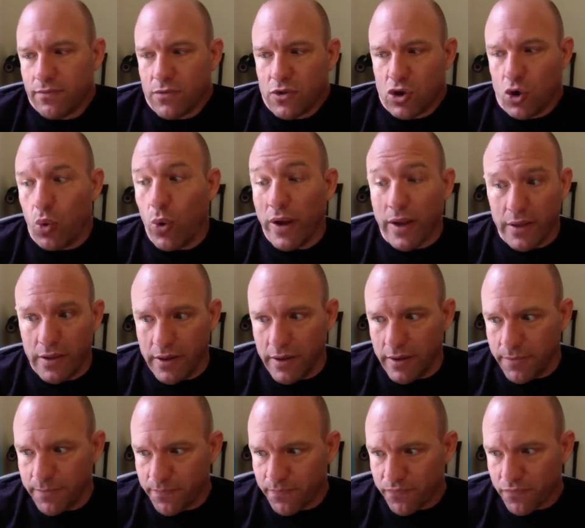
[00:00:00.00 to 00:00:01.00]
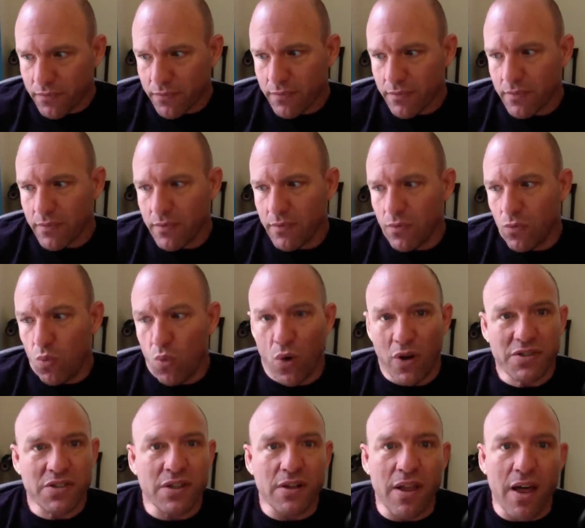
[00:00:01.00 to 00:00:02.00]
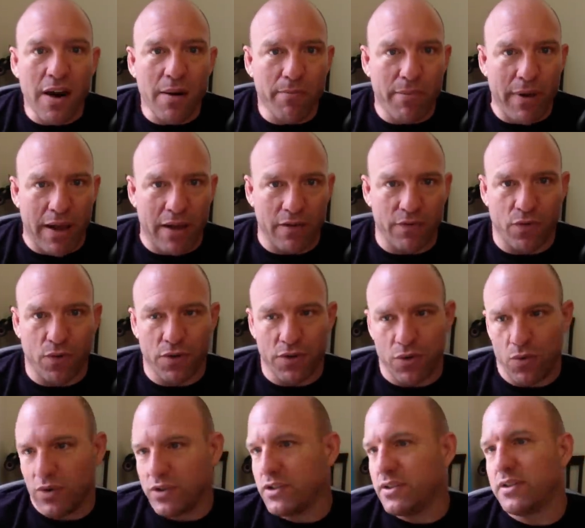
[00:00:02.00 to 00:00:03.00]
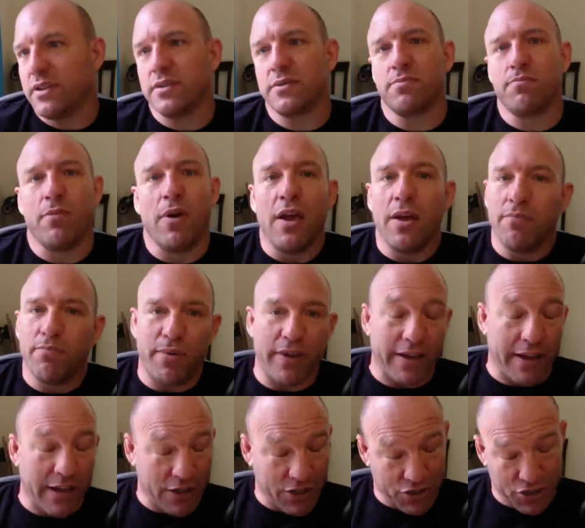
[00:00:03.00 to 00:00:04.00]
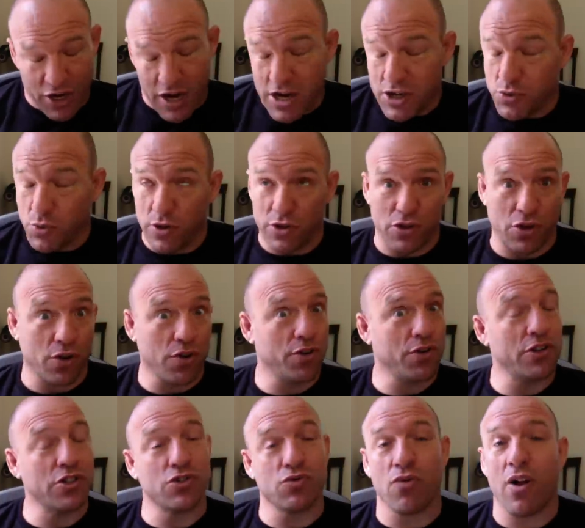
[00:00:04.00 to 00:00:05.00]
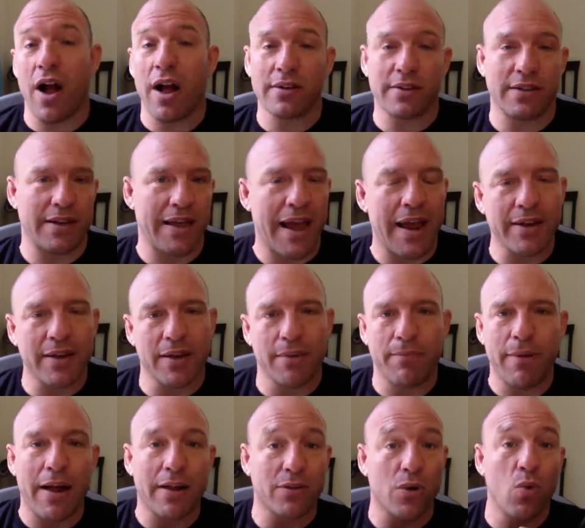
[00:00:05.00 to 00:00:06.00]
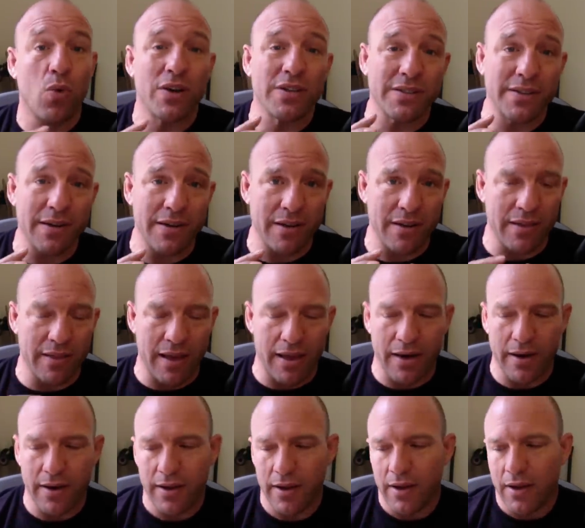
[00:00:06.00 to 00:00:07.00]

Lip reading: quickly. Wasn't a lot of back and forth. There wasn't this big exchange where he's hurt and he's rocked and he had to come back. There wasn't any of that.